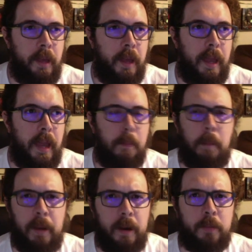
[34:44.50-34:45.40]
and my
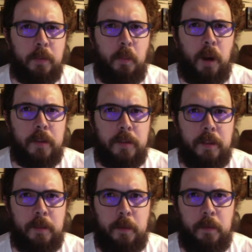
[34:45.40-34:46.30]
parents were watching
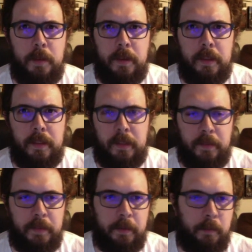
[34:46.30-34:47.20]
this movie in the
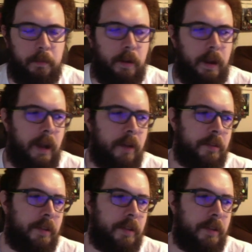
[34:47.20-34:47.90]
living room of our house,